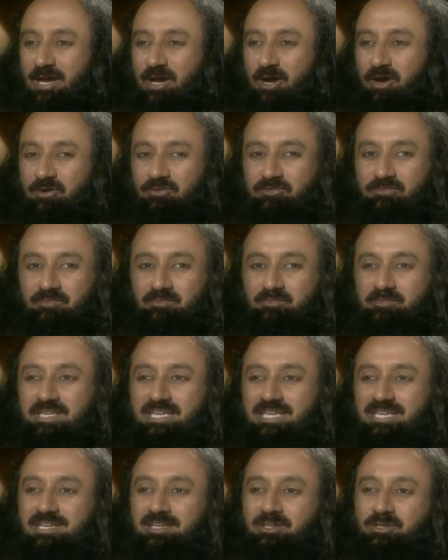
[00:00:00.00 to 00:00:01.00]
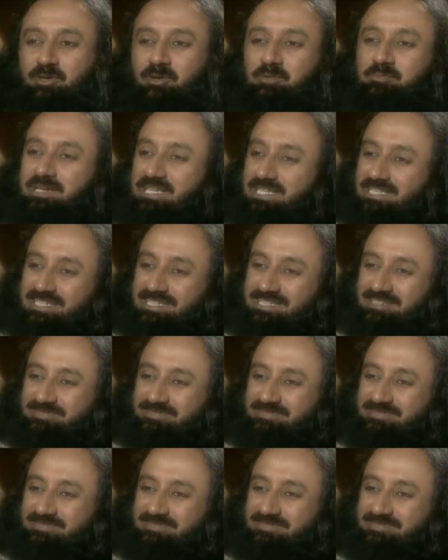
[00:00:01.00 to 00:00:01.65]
of being nobody.